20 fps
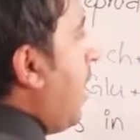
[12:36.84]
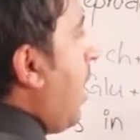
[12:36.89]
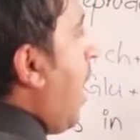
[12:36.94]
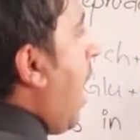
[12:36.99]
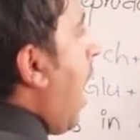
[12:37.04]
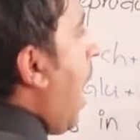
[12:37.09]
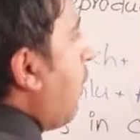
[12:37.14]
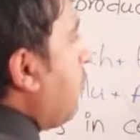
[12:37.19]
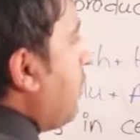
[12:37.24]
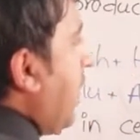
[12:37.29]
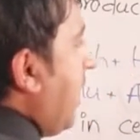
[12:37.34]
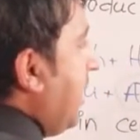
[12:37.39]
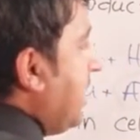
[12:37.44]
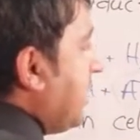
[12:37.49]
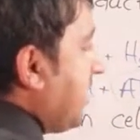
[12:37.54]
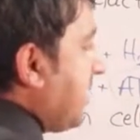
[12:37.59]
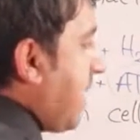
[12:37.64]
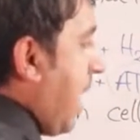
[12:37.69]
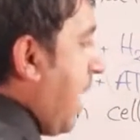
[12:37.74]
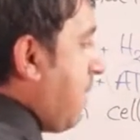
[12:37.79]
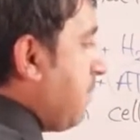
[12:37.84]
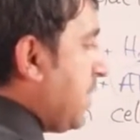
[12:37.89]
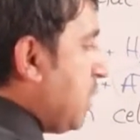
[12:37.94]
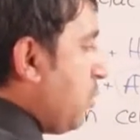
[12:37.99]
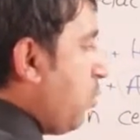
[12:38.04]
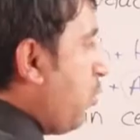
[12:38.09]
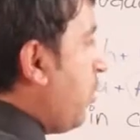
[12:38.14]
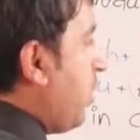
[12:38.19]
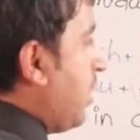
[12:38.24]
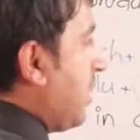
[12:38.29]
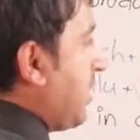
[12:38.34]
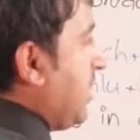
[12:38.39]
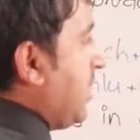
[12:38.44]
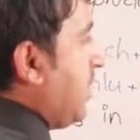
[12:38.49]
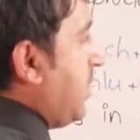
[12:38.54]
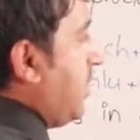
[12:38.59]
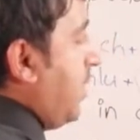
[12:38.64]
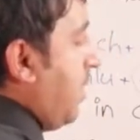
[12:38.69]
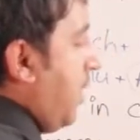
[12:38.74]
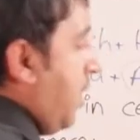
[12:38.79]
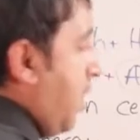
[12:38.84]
how the enzymes works.